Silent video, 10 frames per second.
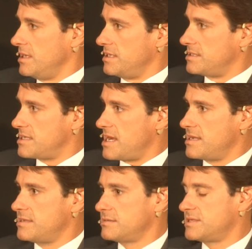is
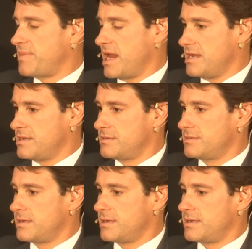that Spain,
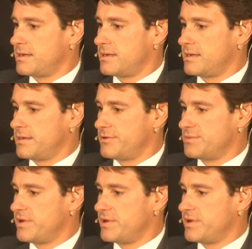there's